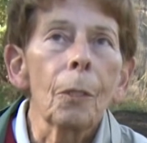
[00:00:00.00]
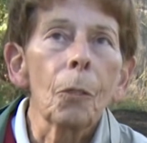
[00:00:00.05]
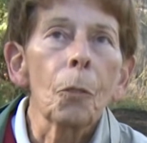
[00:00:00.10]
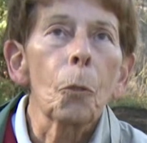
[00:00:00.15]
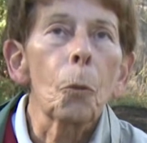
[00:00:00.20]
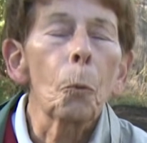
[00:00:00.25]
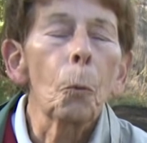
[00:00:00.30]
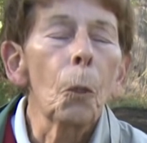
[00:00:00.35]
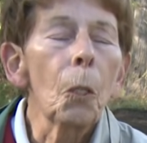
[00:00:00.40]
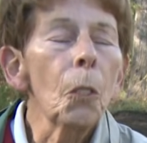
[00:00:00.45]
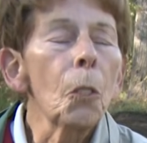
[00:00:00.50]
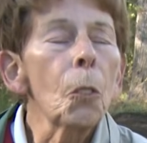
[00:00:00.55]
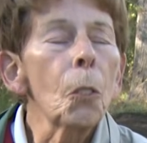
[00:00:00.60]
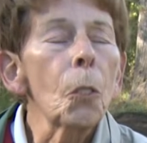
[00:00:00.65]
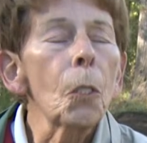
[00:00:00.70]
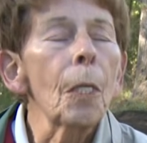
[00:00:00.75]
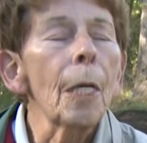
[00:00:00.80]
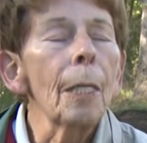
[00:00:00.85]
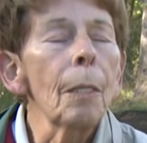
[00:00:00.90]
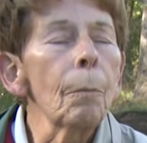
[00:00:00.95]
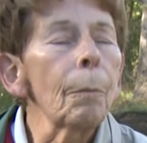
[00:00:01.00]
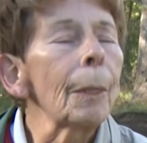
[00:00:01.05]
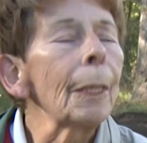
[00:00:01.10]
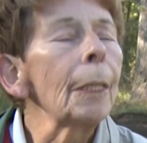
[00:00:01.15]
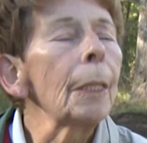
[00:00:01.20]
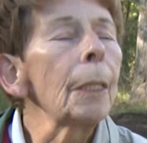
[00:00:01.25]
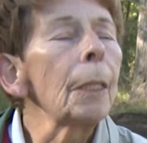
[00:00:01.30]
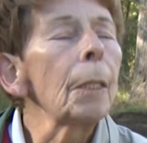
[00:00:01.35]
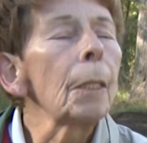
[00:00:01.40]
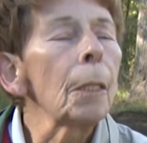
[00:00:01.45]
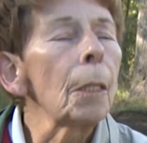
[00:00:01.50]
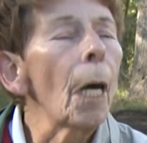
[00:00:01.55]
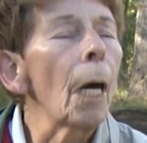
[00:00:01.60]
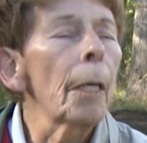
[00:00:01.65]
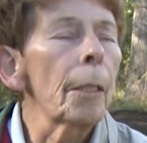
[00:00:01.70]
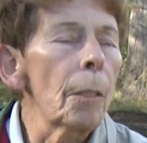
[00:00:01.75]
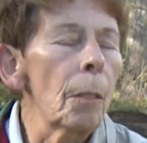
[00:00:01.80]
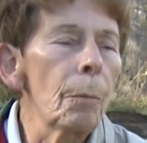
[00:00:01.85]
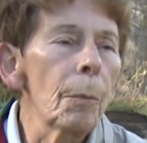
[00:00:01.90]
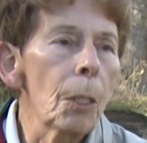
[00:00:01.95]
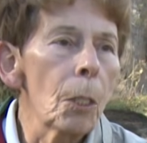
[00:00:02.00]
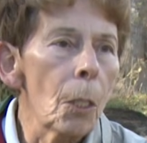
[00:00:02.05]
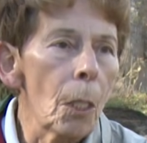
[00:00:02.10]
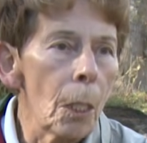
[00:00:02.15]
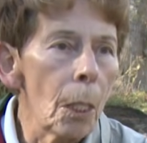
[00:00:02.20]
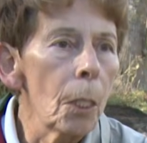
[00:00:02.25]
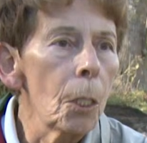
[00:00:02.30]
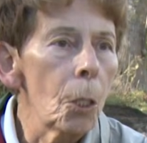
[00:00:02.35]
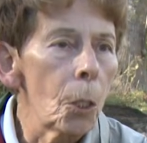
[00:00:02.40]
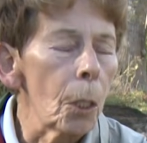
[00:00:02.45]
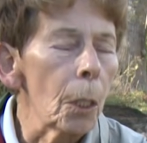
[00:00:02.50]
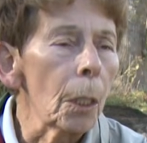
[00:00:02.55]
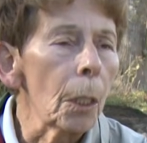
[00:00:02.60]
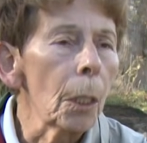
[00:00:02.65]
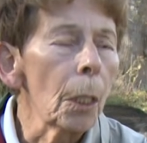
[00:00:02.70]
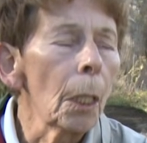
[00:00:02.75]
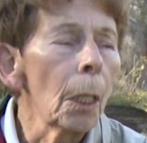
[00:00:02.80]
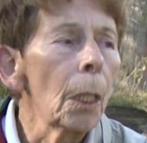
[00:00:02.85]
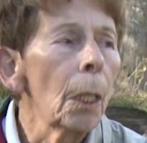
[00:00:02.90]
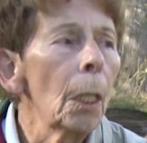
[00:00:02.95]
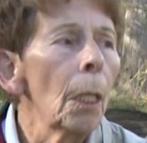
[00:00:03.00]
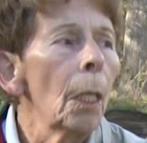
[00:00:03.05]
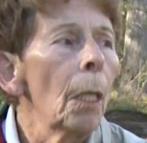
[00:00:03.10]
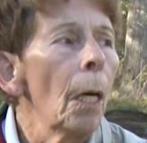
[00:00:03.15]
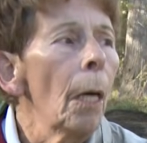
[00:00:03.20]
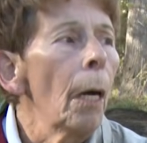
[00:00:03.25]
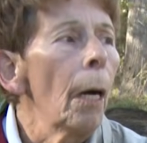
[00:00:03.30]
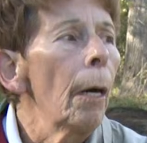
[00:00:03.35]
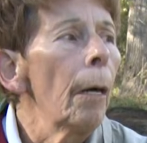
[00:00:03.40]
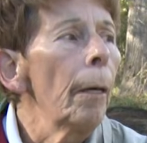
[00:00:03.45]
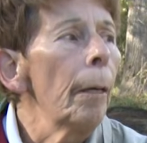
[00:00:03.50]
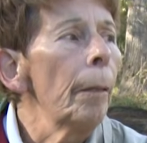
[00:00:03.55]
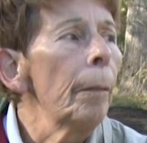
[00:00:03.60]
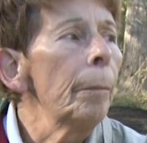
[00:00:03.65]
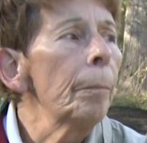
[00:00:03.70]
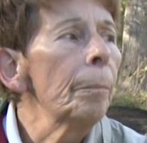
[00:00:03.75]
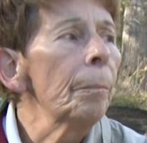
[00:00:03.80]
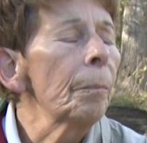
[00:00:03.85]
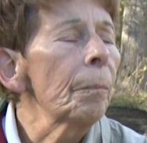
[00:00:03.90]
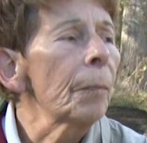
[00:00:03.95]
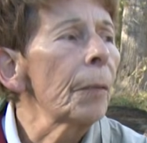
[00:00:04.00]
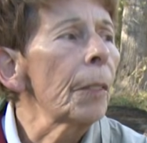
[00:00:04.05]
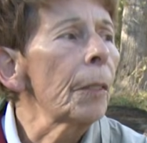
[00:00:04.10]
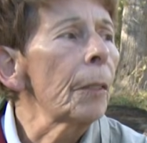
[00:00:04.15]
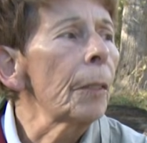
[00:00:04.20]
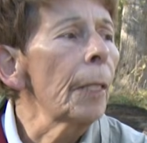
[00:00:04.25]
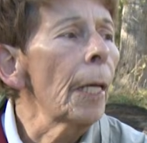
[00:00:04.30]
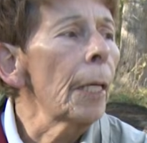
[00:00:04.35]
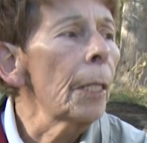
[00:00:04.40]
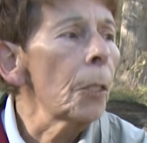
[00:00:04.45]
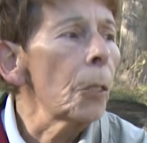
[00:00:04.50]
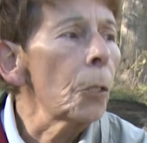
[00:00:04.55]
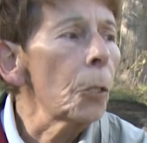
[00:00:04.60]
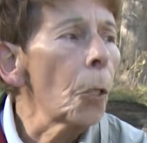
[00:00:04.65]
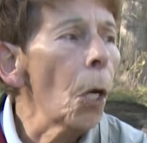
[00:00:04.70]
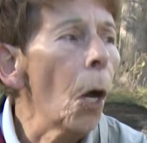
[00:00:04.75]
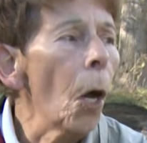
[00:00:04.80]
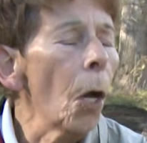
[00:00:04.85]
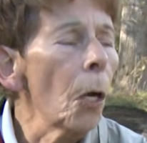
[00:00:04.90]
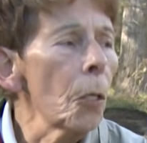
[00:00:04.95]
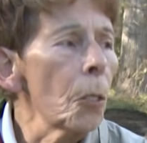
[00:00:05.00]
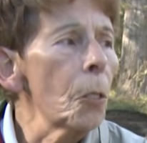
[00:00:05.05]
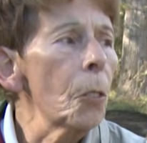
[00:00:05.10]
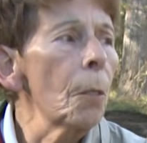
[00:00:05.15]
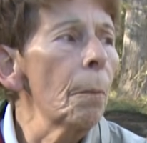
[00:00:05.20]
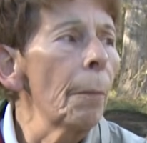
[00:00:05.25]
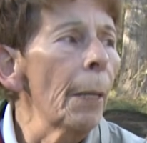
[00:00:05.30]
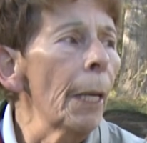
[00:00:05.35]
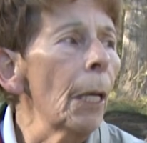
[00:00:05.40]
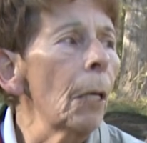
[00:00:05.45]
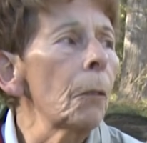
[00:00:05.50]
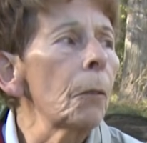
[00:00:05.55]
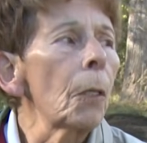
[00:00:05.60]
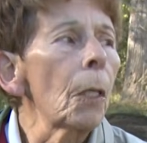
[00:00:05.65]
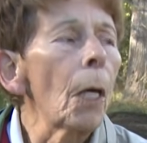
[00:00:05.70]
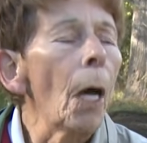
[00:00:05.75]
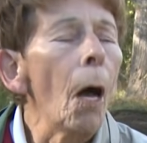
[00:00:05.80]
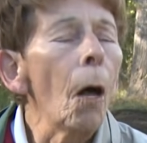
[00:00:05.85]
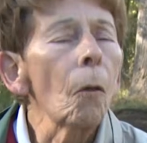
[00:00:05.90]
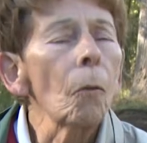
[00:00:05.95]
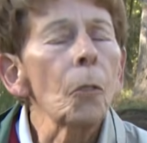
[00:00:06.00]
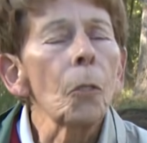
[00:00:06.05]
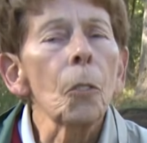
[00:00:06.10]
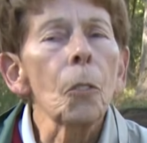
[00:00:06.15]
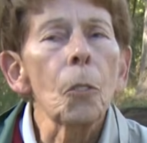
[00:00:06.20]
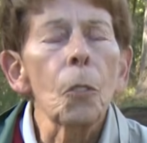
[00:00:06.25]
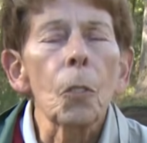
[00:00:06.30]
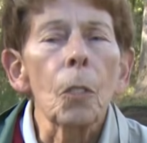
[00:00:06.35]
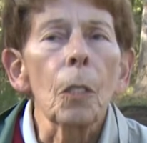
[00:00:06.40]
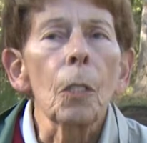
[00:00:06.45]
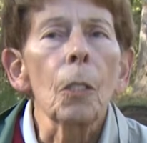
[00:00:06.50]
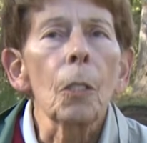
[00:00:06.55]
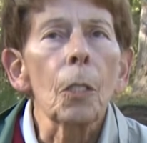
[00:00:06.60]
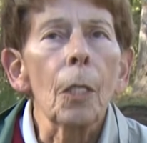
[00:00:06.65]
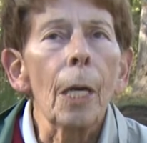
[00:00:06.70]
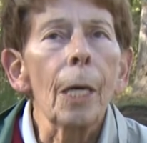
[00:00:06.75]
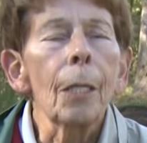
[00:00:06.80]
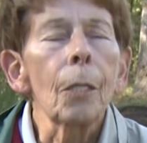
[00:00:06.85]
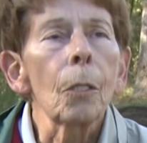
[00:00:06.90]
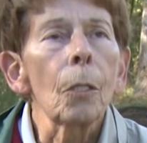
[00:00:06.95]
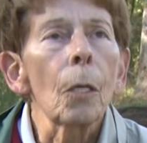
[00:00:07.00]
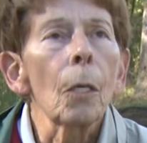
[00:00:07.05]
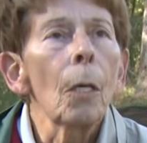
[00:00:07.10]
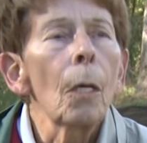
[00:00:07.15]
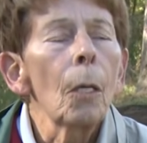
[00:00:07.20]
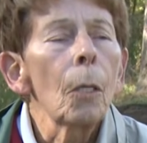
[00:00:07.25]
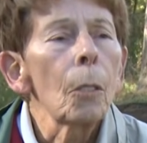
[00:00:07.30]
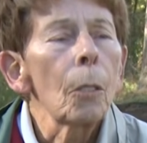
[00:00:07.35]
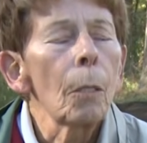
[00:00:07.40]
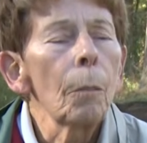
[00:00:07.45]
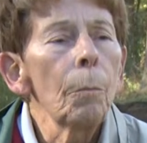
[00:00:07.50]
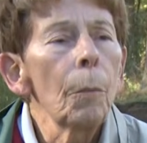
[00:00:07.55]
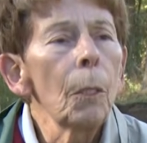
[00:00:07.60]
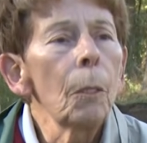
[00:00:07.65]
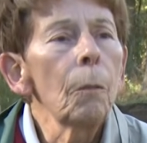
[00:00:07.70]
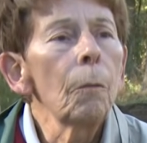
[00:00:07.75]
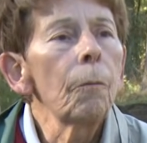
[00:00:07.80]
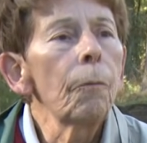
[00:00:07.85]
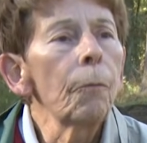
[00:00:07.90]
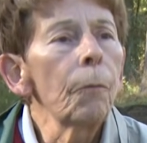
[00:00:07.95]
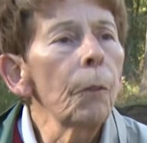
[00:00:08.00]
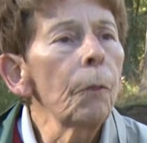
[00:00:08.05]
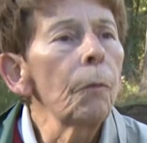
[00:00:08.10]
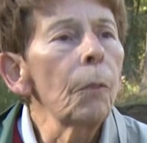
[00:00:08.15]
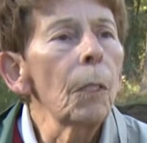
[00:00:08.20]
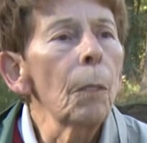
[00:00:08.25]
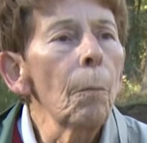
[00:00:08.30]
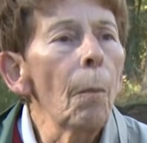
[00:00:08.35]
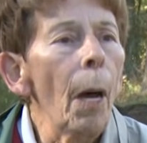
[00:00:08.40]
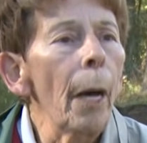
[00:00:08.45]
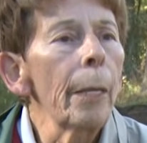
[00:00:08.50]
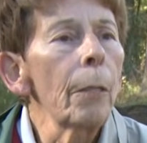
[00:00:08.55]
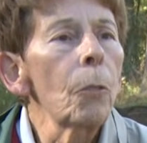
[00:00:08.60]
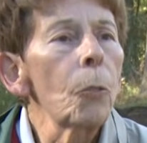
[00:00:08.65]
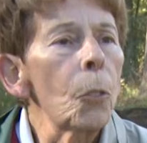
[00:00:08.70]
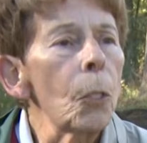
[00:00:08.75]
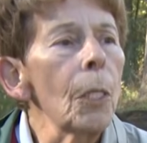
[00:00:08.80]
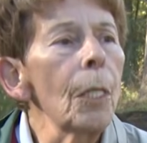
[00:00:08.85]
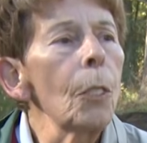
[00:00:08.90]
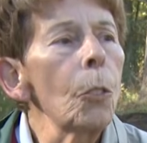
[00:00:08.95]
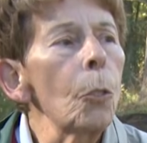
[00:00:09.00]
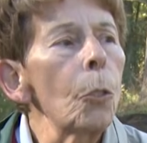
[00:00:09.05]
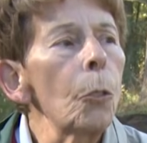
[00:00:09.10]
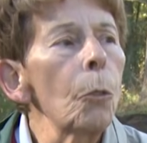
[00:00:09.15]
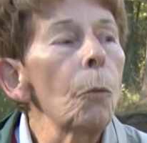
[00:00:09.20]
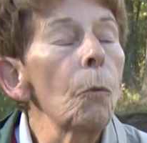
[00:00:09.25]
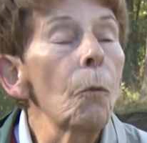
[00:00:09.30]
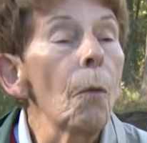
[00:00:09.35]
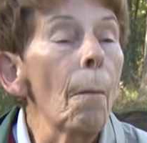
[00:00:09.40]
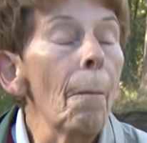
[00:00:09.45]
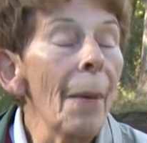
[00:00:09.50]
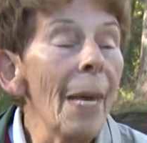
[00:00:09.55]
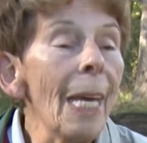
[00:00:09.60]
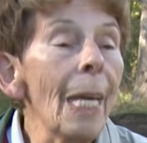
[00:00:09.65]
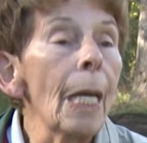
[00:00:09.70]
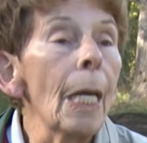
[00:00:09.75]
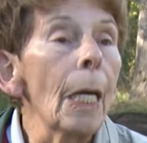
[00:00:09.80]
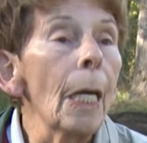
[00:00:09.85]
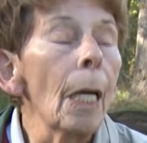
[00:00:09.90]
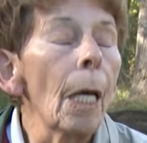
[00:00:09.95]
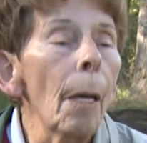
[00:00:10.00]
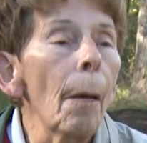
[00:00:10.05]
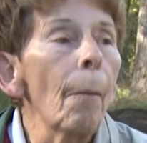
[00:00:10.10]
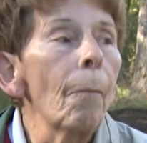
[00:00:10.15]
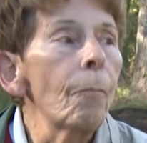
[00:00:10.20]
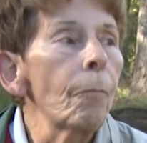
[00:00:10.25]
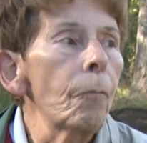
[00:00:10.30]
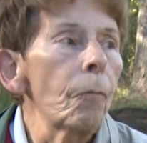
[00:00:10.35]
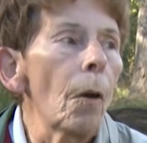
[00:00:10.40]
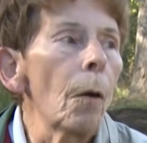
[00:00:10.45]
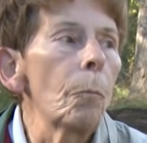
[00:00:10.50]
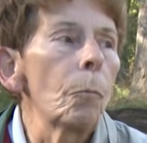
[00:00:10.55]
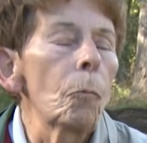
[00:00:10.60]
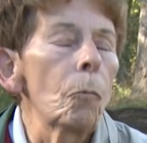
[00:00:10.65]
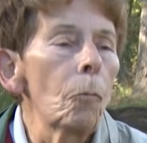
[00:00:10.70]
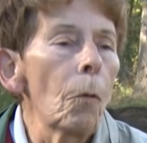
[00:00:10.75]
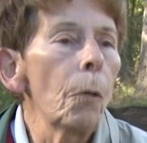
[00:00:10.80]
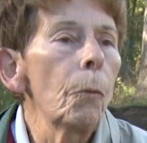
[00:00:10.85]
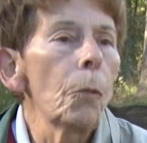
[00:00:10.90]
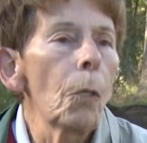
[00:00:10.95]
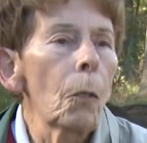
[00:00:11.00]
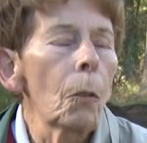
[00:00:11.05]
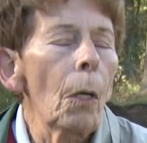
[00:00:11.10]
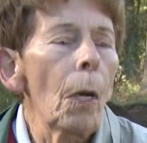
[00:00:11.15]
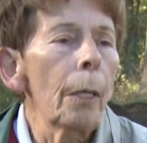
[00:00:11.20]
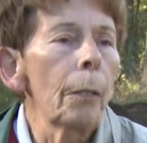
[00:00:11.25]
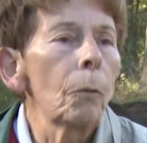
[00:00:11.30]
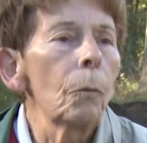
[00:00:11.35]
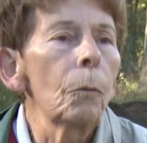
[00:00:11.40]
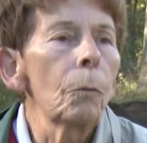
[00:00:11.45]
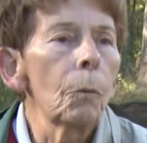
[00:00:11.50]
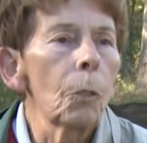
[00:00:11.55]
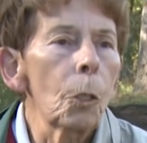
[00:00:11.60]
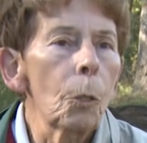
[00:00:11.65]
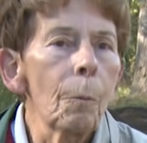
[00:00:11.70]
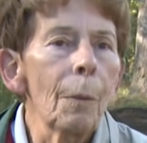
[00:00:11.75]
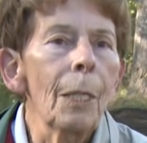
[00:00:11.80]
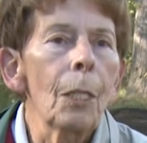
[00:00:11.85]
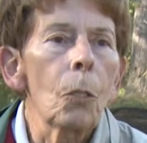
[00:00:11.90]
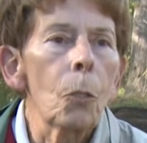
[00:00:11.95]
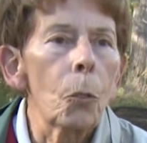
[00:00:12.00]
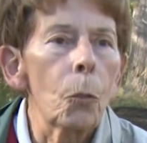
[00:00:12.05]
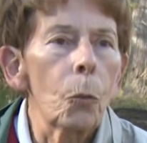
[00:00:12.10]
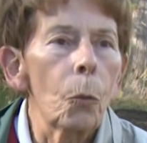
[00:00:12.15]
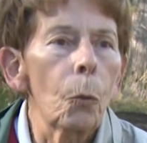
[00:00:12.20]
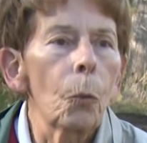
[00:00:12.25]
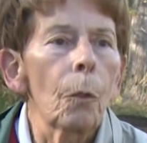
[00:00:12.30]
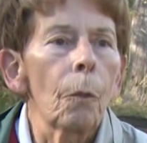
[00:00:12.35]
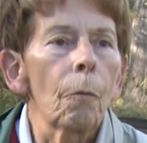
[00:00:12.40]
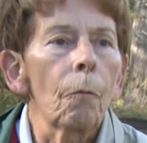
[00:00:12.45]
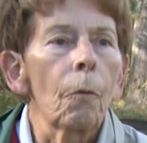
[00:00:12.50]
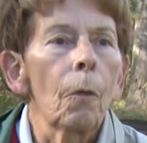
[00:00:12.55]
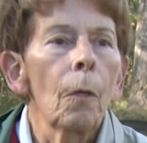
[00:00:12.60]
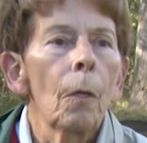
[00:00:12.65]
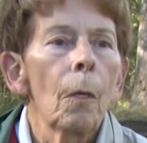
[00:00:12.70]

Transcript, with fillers: There's one statement in the documentation um, that talks about the colonists' intent to move fifty miles into the main from Roanoke Island, which means sort of